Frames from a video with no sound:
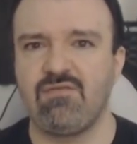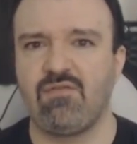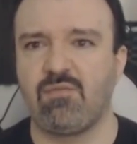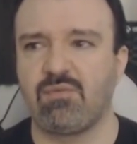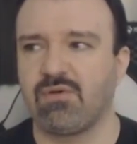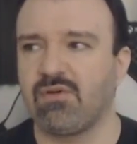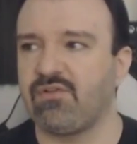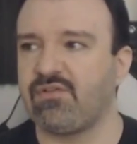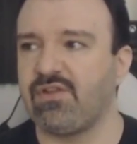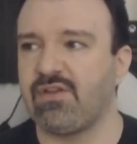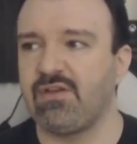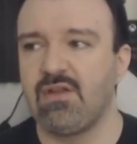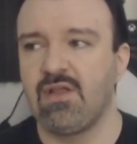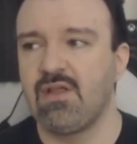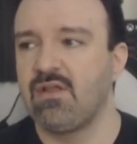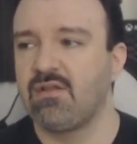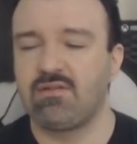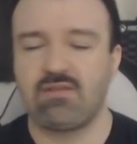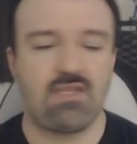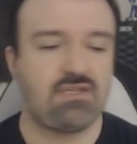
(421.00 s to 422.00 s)
evil person,
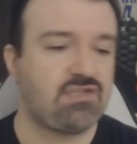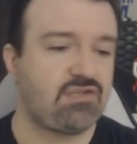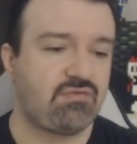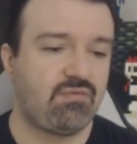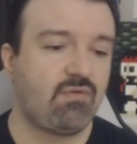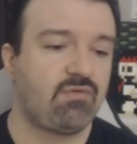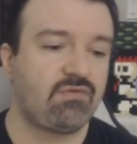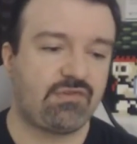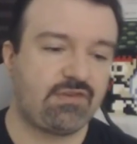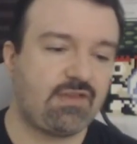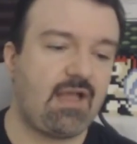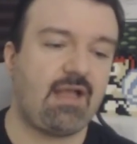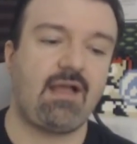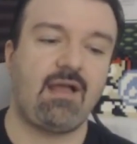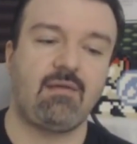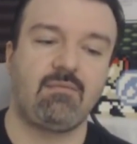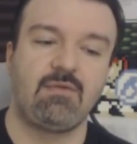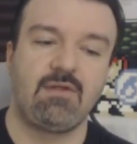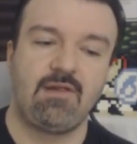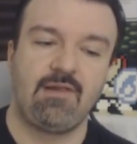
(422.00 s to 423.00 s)
they just won't
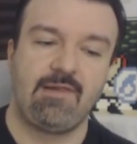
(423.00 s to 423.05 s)
stop.